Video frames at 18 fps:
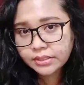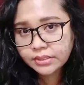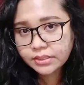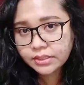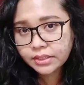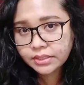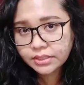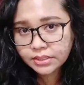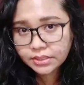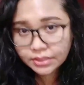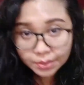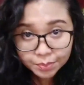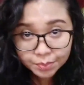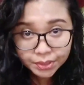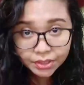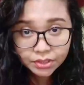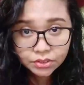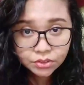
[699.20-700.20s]
as a
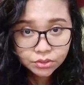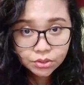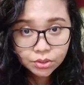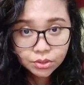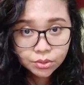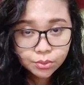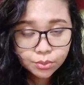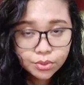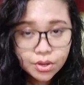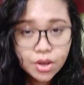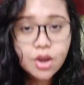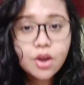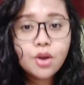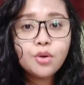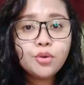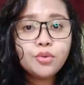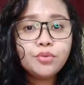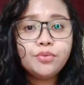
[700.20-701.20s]
stepping stone
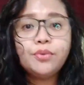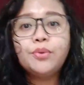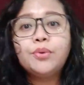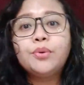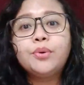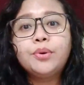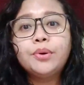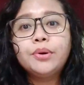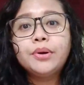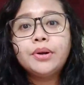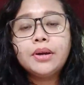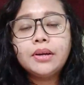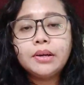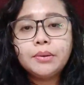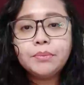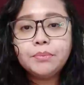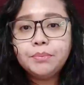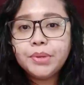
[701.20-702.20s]
for
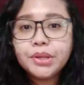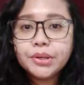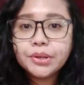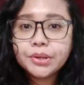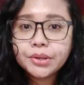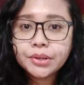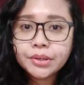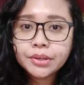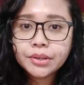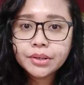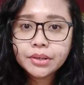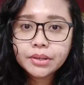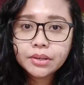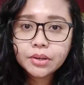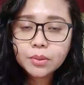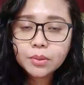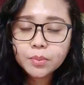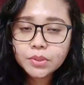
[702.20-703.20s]
bigger
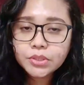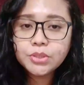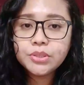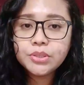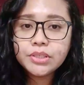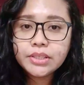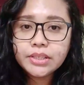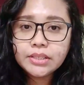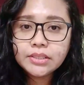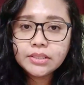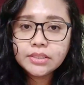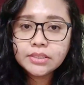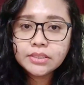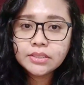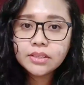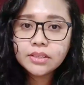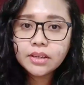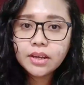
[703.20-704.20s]

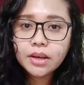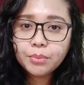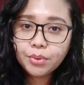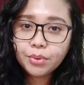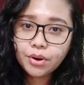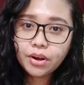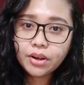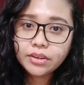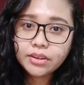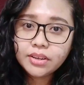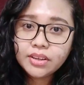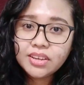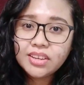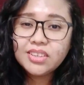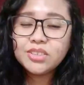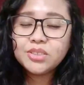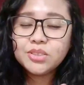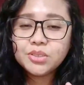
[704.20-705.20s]
opportunities abroad.
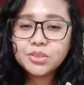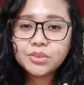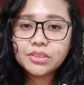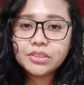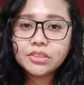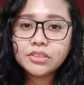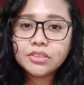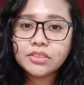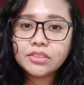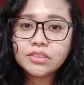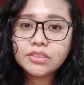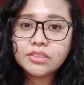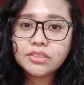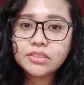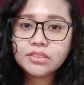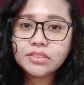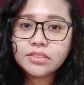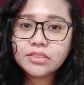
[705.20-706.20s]
So
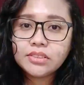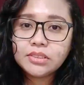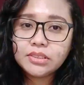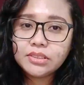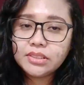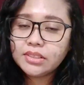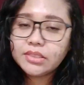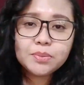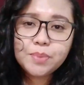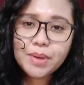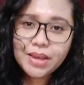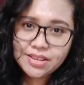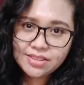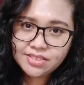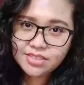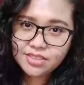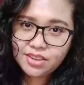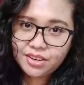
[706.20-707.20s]
it
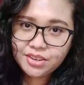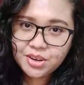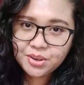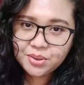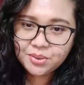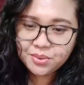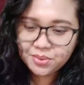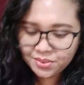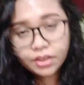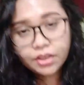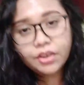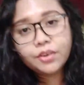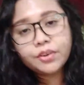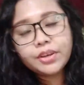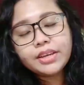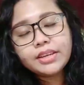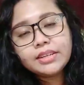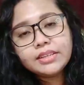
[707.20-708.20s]
depends on you.
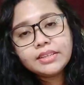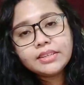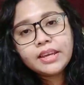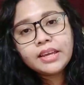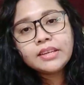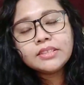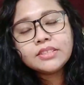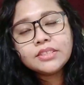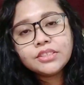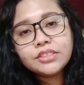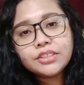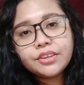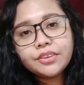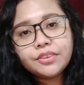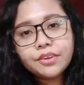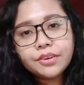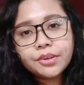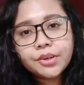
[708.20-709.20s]
Okay, next,
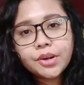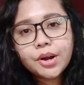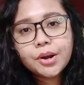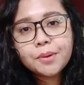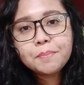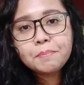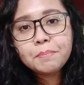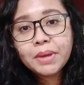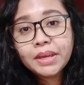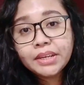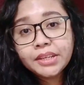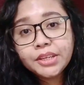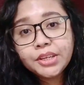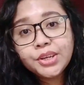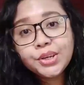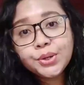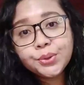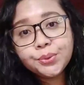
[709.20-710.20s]
there are
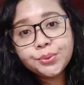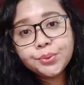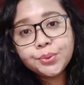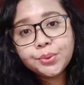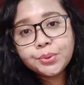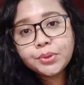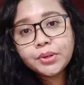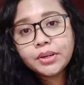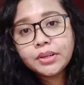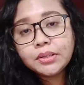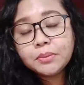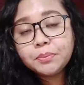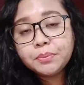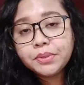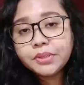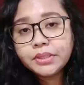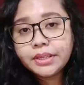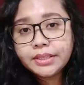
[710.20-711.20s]
many rural
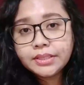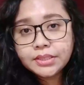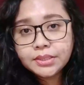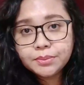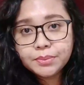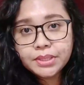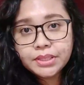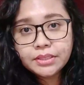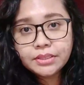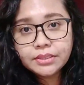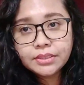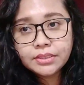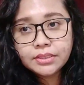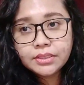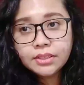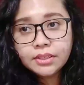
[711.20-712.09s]
placements.